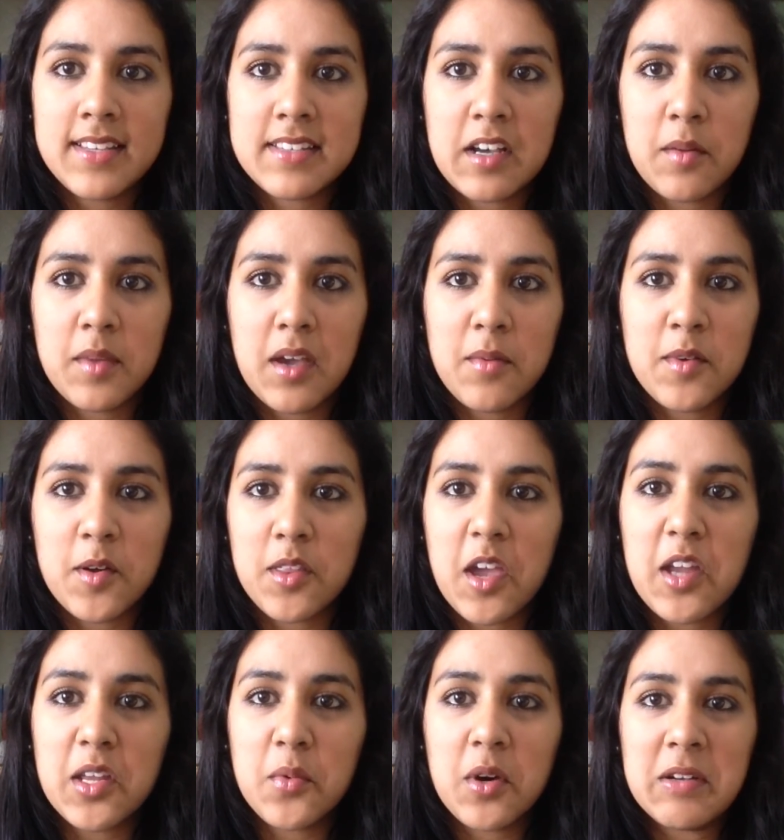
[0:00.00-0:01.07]
Tell me I'm not the
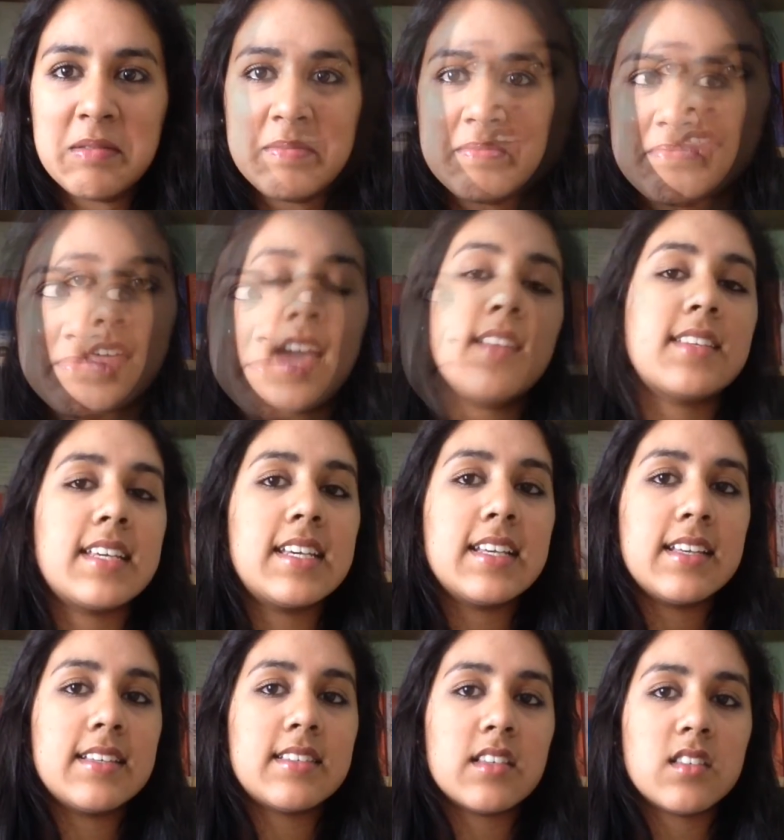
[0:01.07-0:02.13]
only one. That
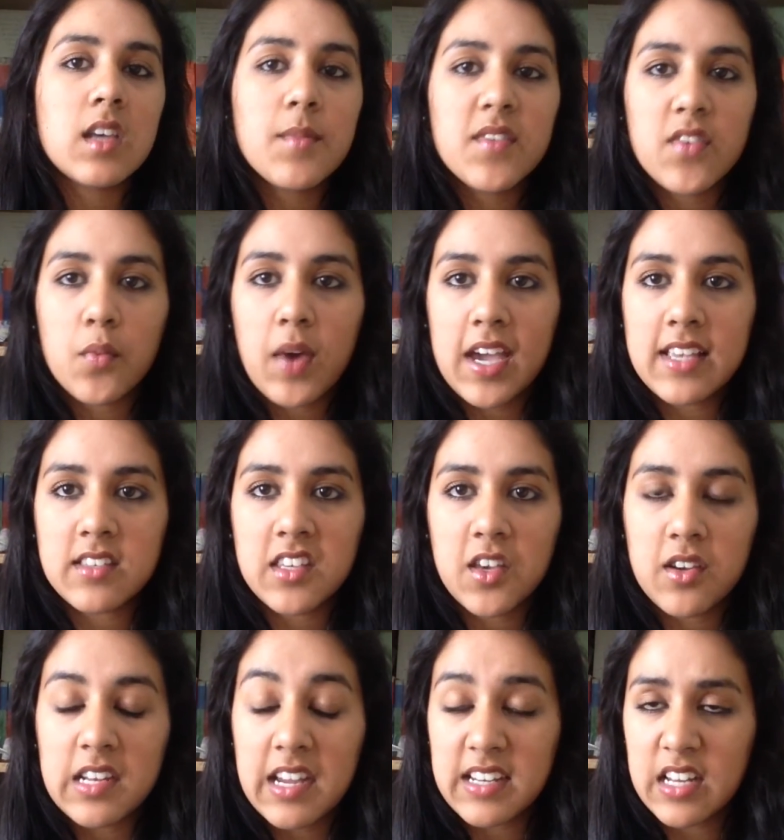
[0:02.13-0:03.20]
is some of the ways that you
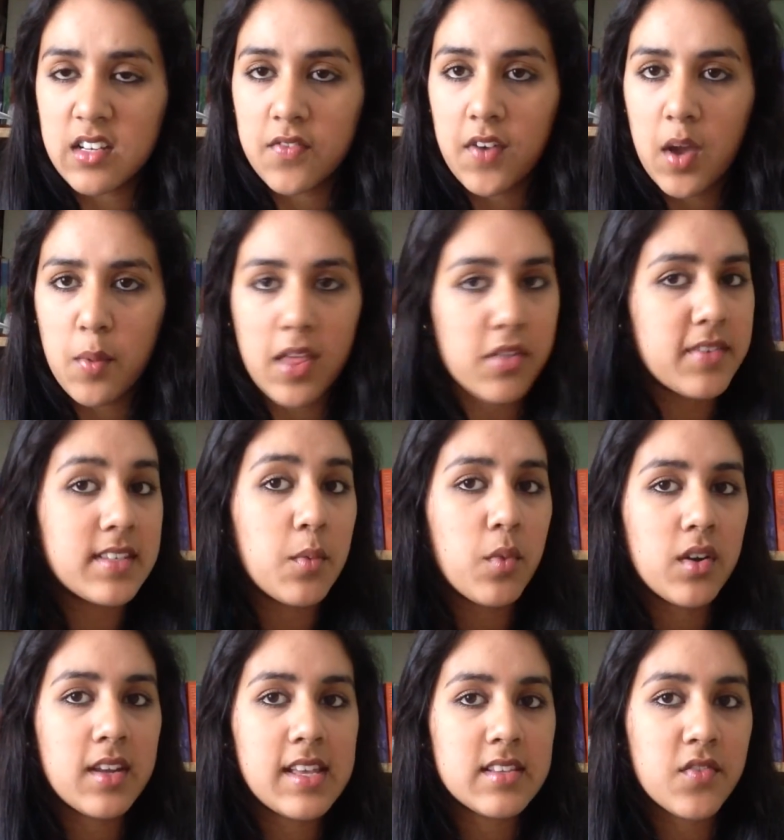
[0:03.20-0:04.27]
can identify whether
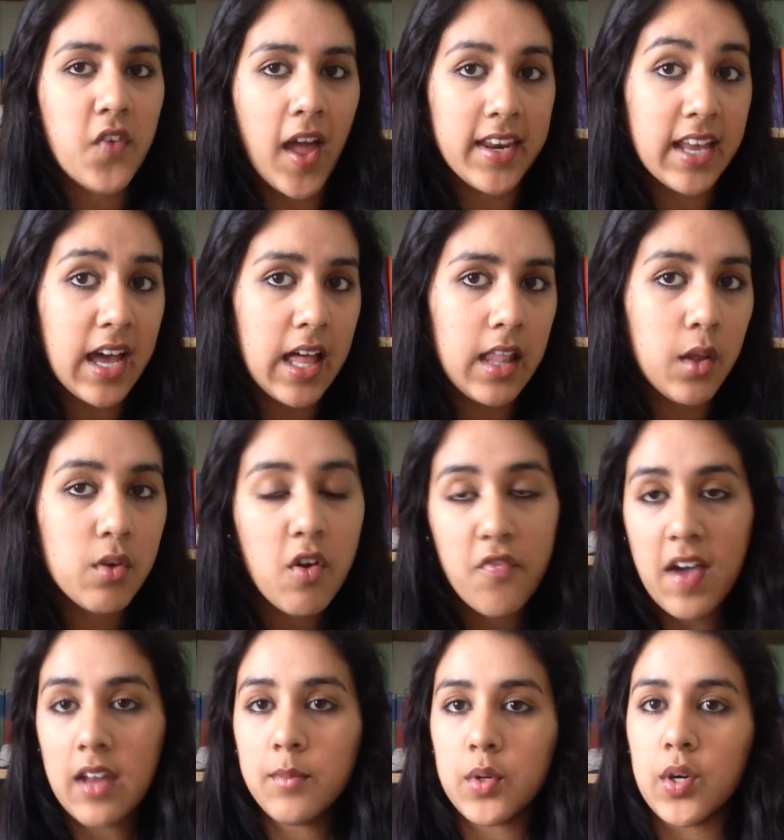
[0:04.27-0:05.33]
someone is a fangirl or a
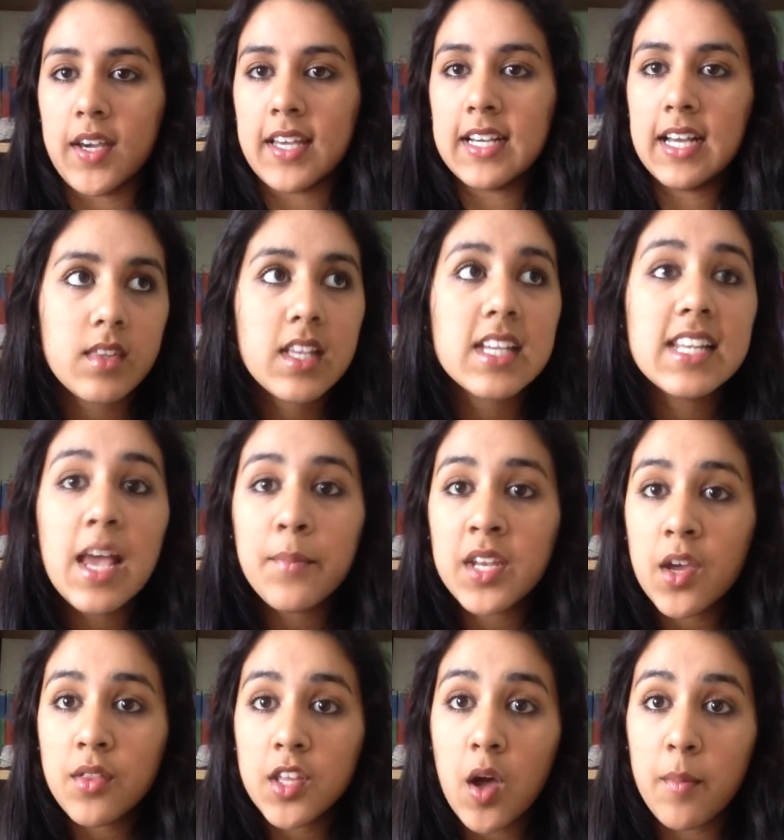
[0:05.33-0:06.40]
fanboy. Let me
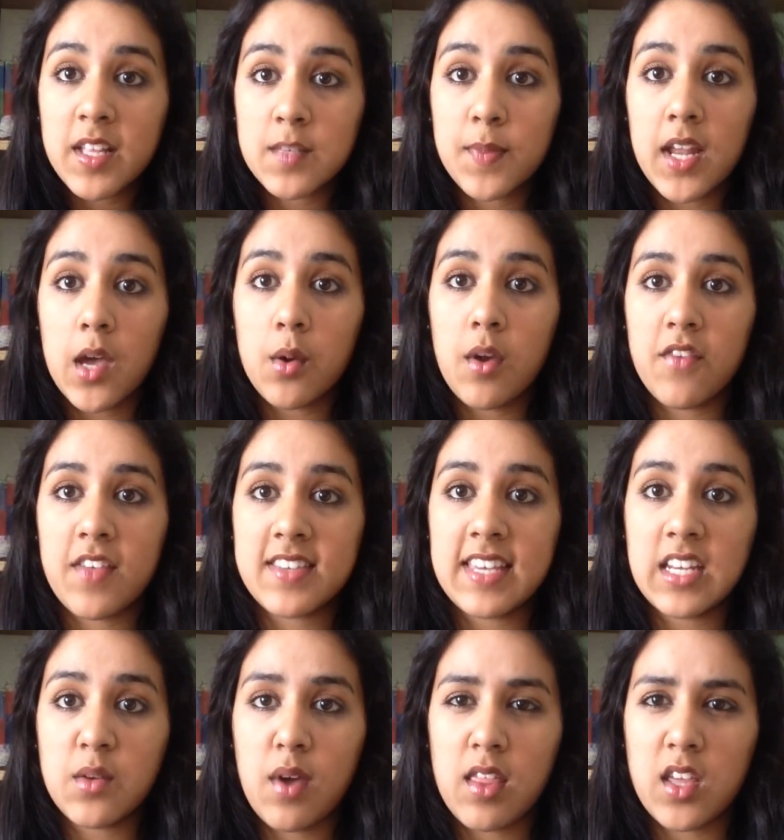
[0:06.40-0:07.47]
know in the comments below if there's
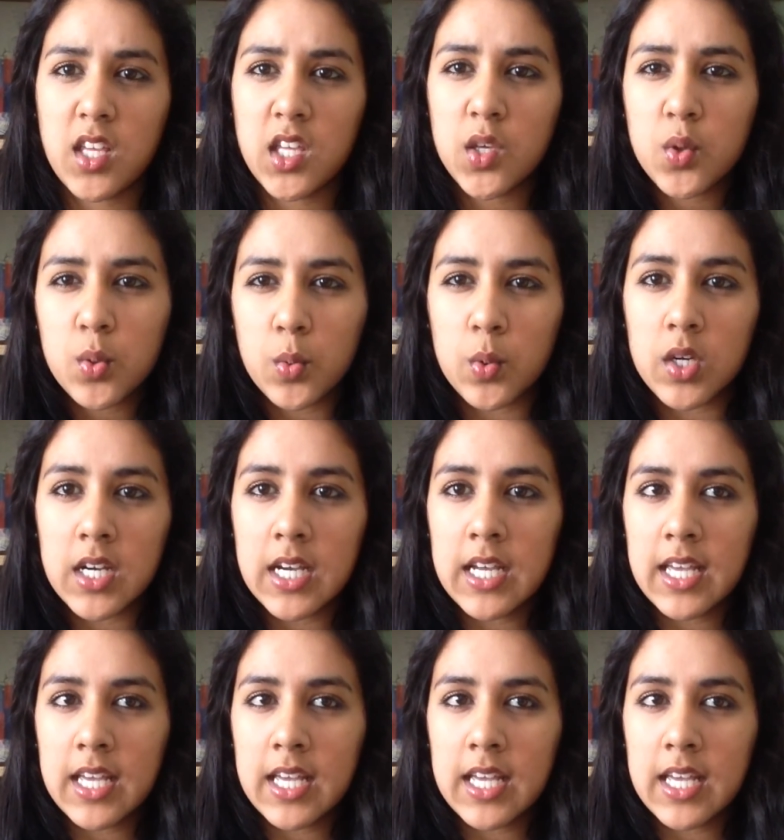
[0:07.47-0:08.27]
any way that you